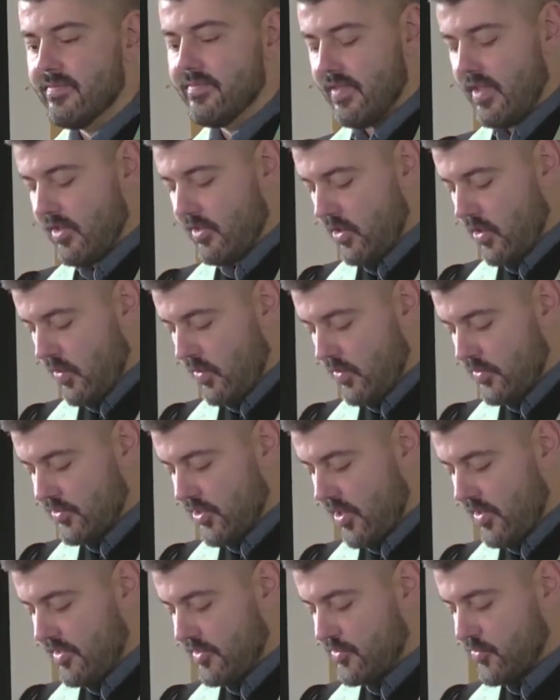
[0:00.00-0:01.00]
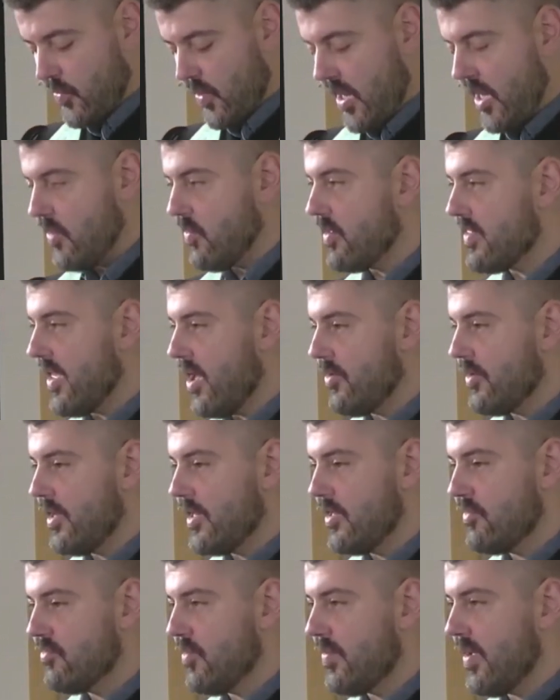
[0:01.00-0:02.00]
and goes on his way without
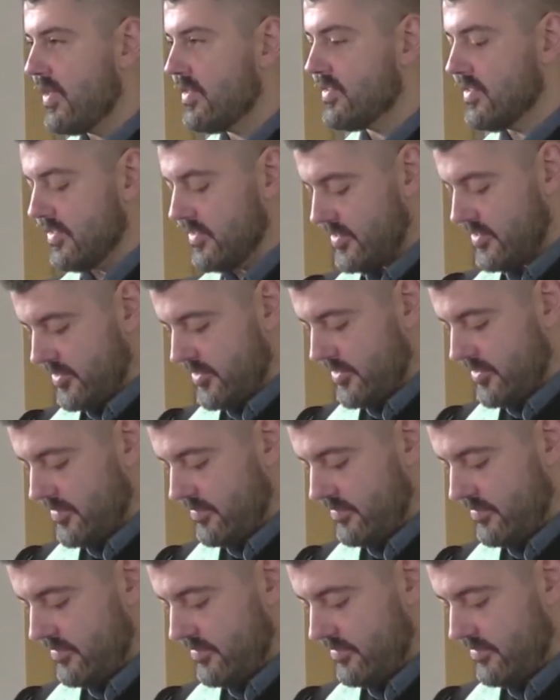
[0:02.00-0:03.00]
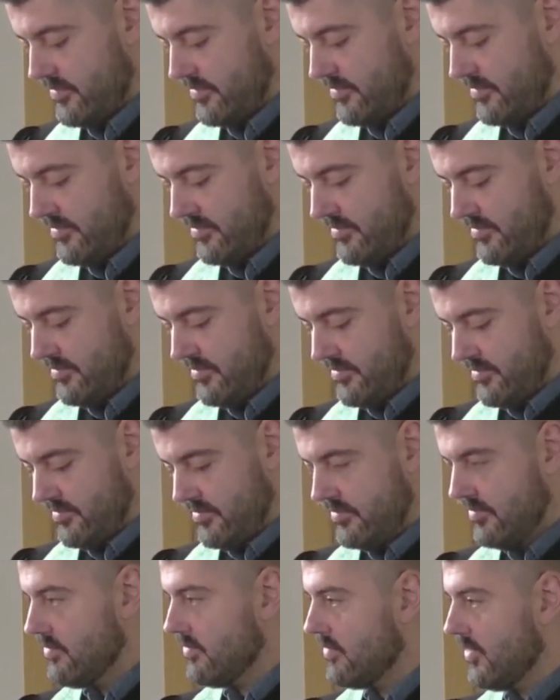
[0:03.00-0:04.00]
any repentance,
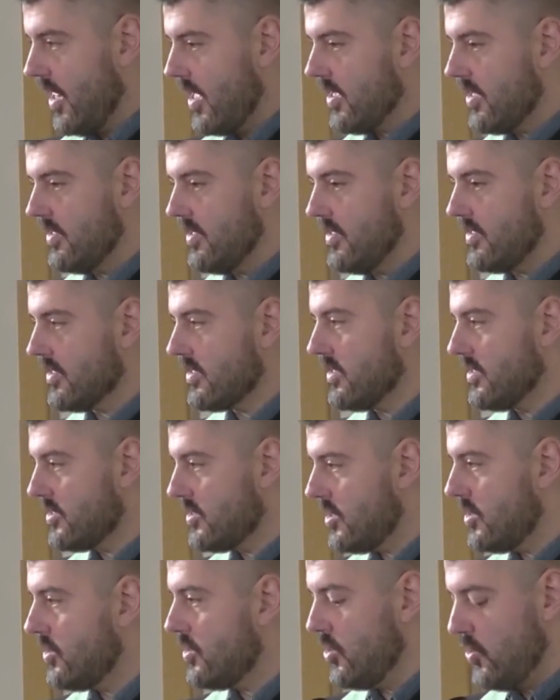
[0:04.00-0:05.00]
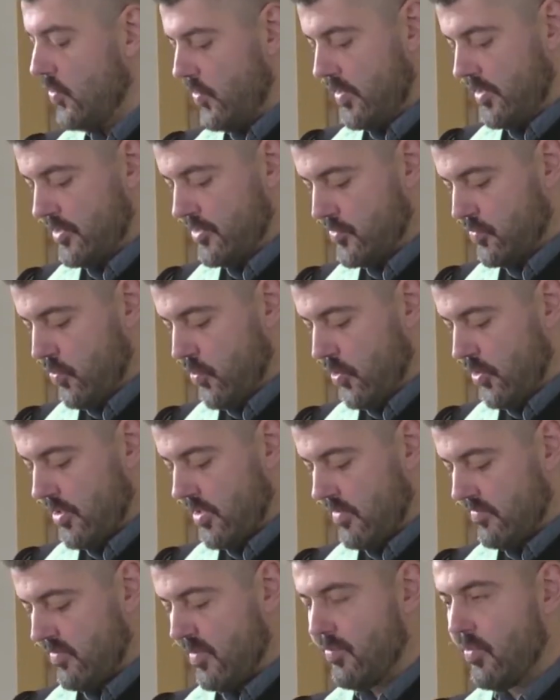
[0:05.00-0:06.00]
likely to continue in his work
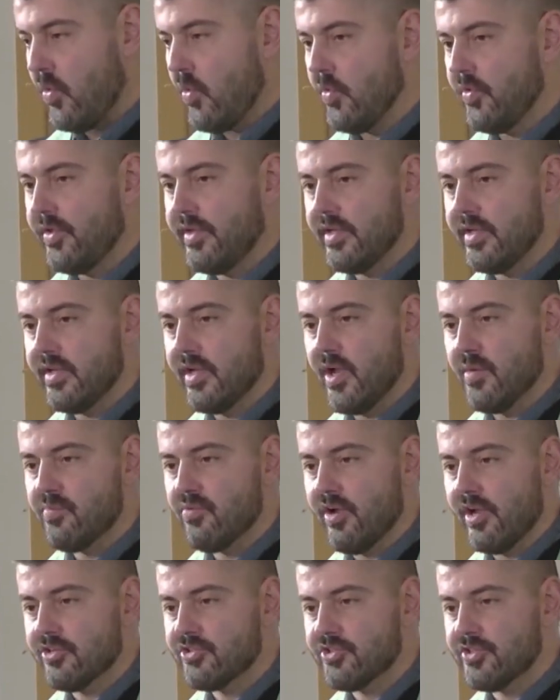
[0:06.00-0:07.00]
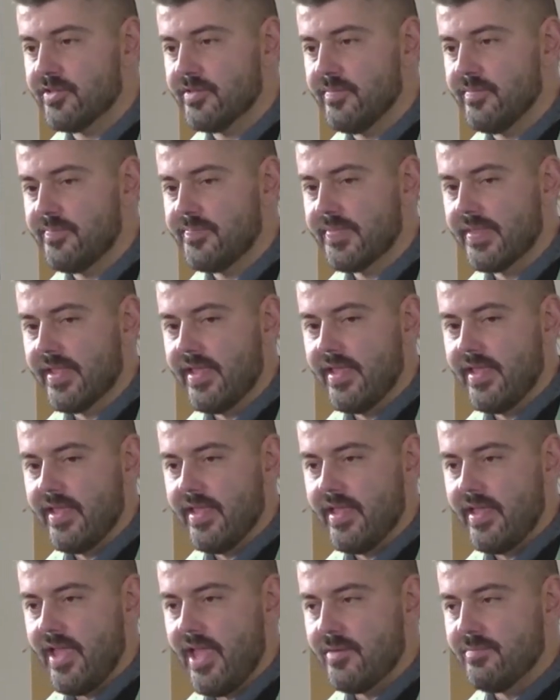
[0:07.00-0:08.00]
of upholding oppression
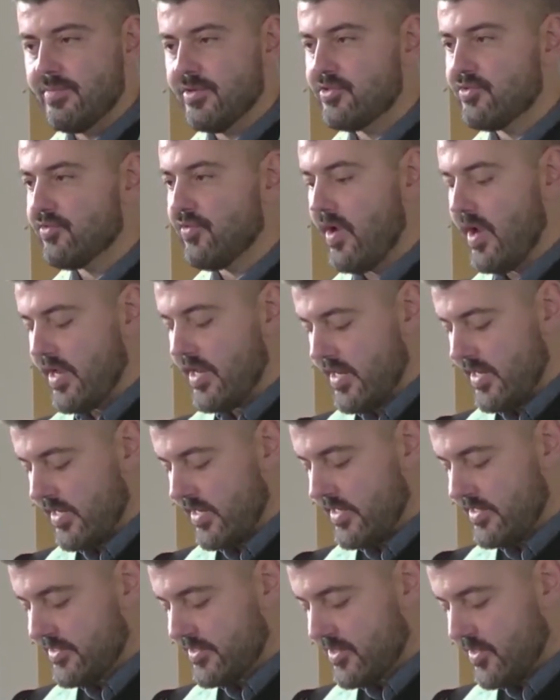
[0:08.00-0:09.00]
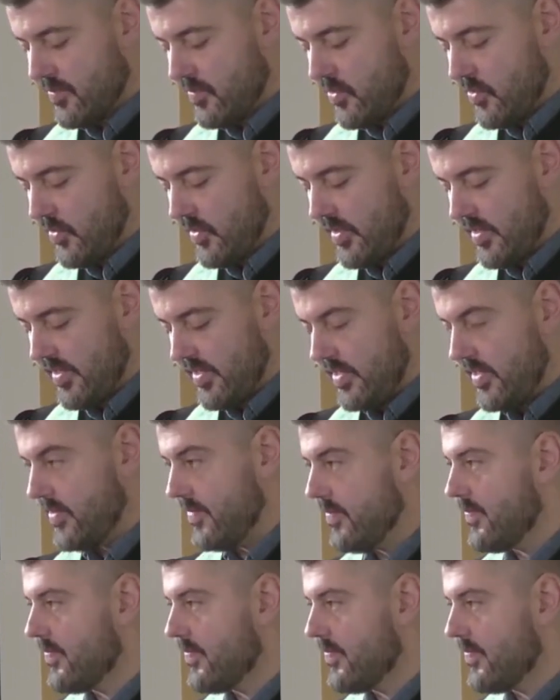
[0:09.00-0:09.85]
and betraying his community.